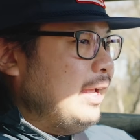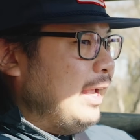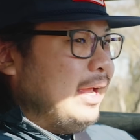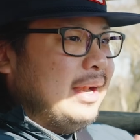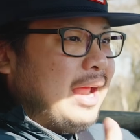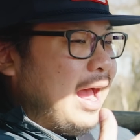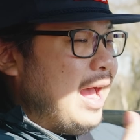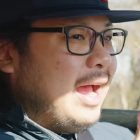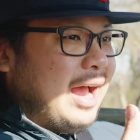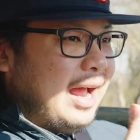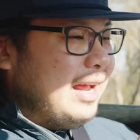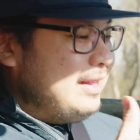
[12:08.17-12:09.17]
And
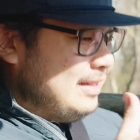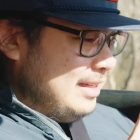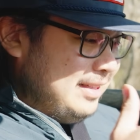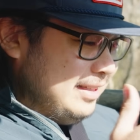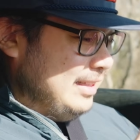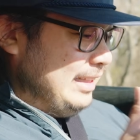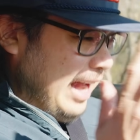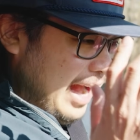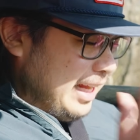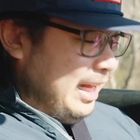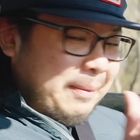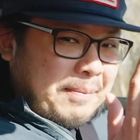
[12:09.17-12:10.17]

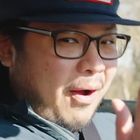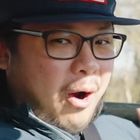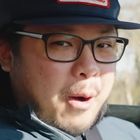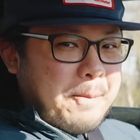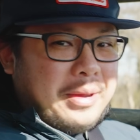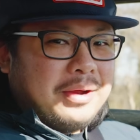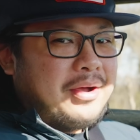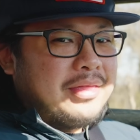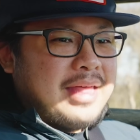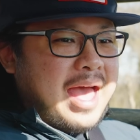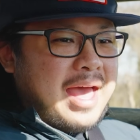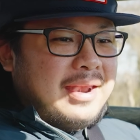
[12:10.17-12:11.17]
I keep harping
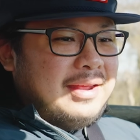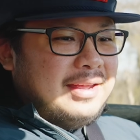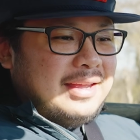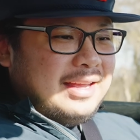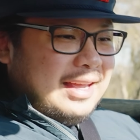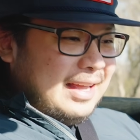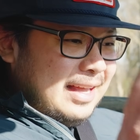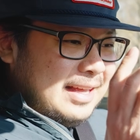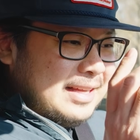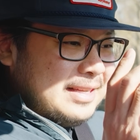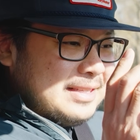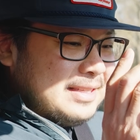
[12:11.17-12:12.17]
on that,
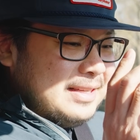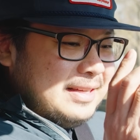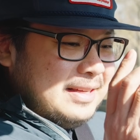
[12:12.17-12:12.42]
is